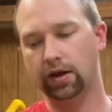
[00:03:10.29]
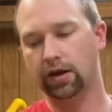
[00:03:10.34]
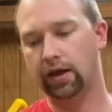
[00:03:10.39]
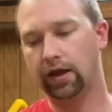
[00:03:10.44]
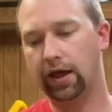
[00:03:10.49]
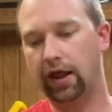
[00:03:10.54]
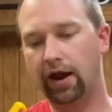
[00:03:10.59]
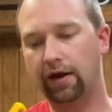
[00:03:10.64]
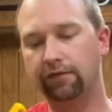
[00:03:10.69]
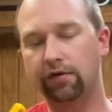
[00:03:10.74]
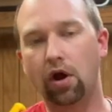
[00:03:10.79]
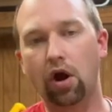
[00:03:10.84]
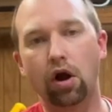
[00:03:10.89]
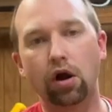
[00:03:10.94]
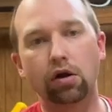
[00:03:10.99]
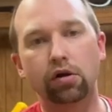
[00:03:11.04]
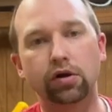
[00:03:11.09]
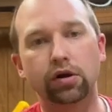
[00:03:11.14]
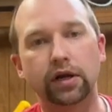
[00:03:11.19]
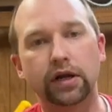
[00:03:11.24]
and I've
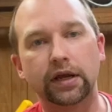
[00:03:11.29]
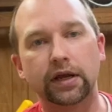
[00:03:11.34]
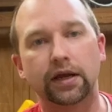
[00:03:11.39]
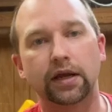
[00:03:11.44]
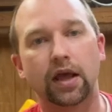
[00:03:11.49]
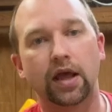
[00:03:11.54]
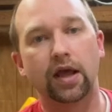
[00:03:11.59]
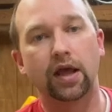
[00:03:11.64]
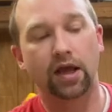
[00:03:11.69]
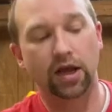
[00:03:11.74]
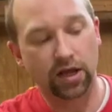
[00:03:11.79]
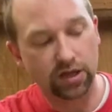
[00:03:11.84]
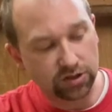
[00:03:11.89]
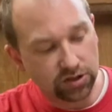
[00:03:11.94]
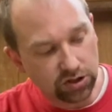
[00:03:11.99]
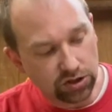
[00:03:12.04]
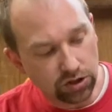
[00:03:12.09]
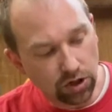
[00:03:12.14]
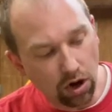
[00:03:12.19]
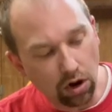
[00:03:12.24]
already
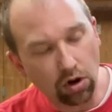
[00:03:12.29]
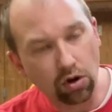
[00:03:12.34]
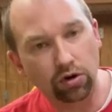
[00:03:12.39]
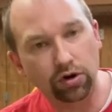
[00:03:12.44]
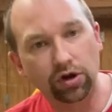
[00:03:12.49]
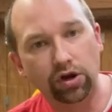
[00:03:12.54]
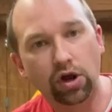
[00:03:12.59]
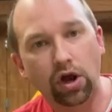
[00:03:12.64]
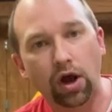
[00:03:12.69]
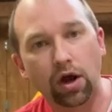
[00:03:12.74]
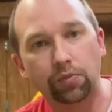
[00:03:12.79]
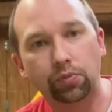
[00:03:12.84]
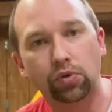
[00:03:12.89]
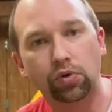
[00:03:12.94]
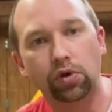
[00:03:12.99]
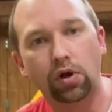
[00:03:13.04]
installed a couple